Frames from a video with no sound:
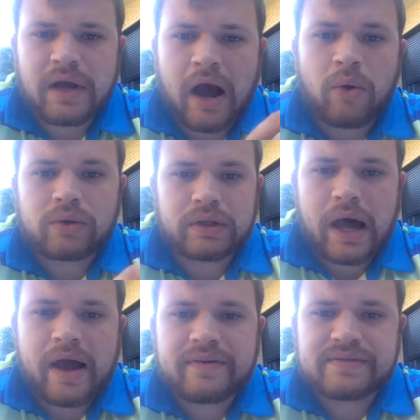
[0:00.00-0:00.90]
our
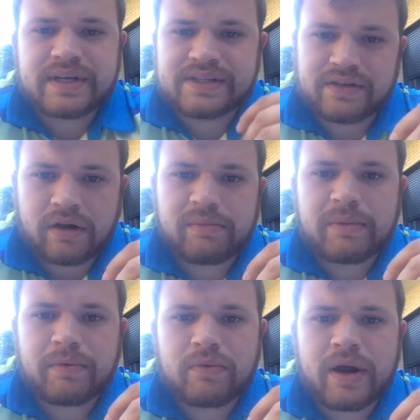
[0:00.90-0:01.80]
lives as young
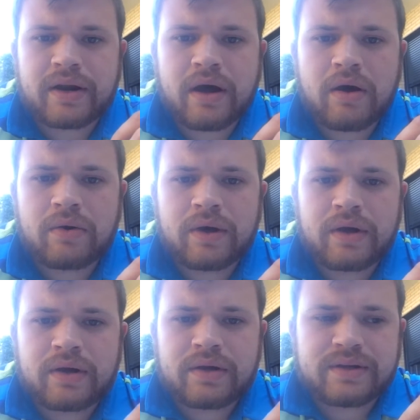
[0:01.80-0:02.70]
people right now.
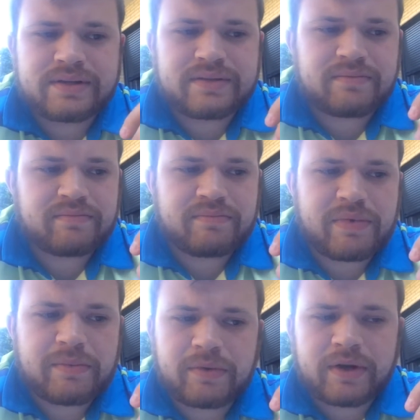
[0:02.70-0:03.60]
Is
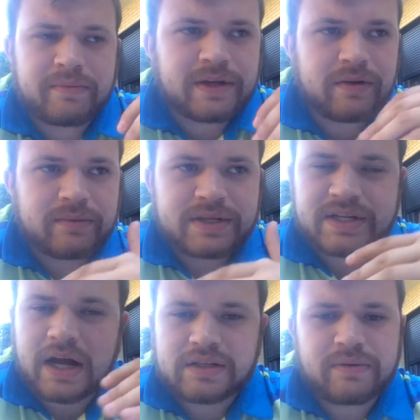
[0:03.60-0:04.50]
people are going to be dealing with these
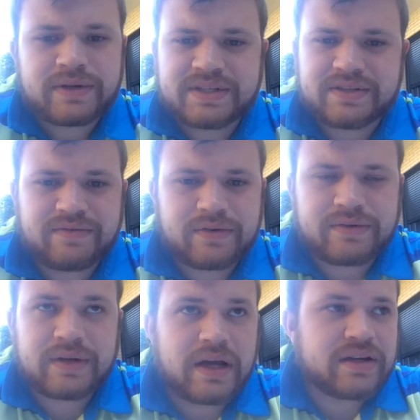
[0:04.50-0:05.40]
consequences for
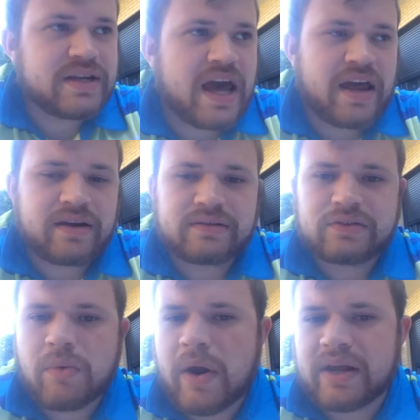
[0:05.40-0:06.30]
10,
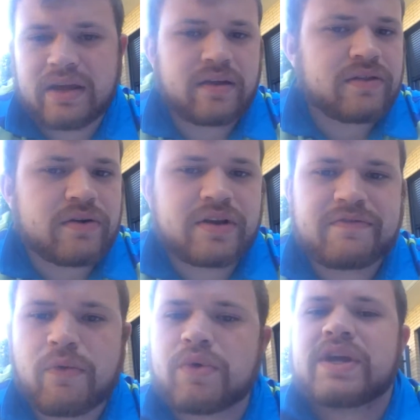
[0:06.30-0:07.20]
20, 30,
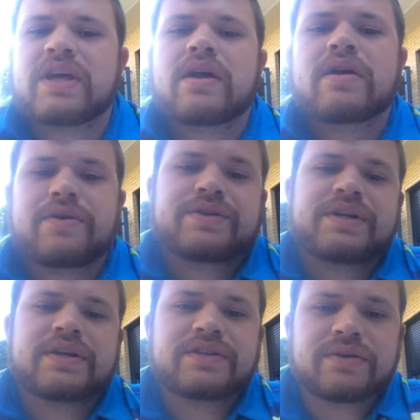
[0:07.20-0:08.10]
40
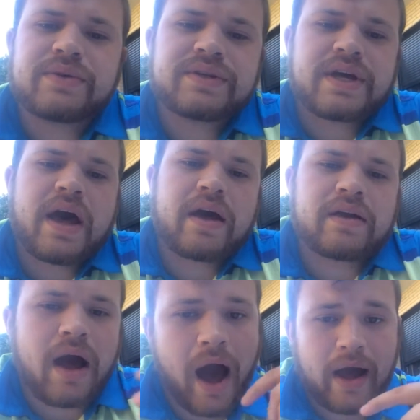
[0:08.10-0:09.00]
years on student debt,
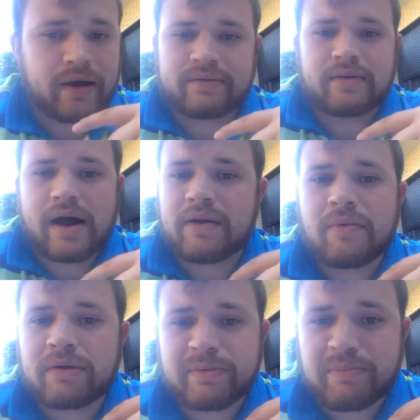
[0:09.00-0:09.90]
and I
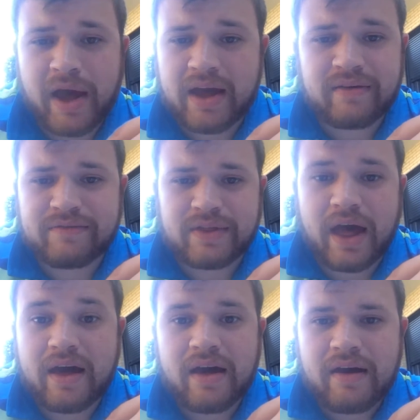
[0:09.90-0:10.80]
don't want to be paying for
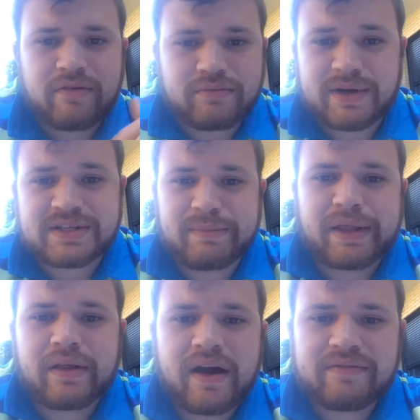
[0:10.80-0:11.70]
that for the rest of my
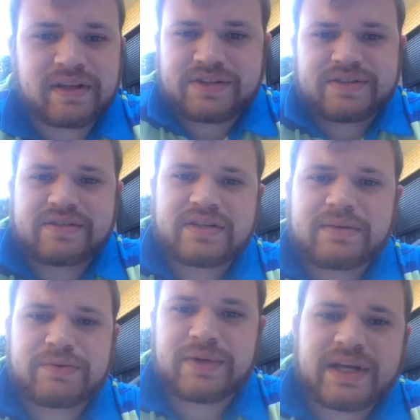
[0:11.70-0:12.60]
life. That just
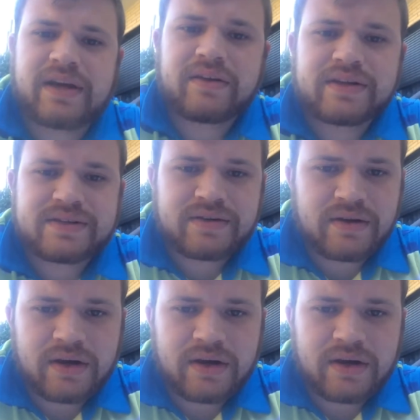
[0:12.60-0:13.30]
seems ridiculous.